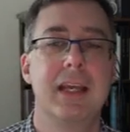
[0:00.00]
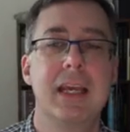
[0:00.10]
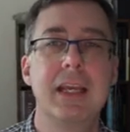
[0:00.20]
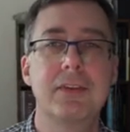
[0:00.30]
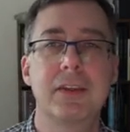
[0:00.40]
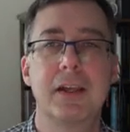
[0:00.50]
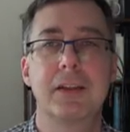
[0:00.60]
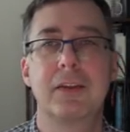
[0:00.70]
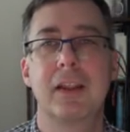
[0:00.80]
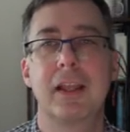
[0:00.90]
It's
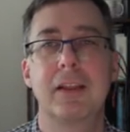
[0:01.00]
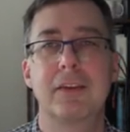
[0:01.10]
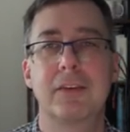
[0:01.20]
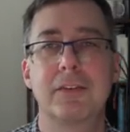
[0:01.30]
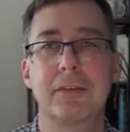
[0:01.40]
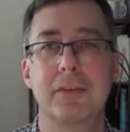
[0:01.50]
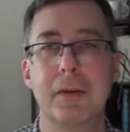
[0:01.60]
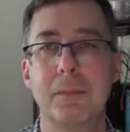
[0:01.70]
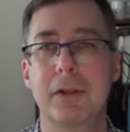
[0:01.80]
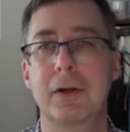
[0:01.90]
a, it's a
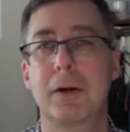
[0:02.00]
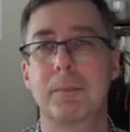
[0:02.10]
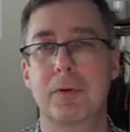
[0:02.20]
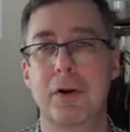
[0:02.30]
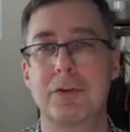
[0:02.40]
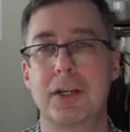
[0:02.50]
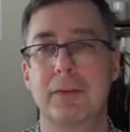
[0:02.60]
similar approach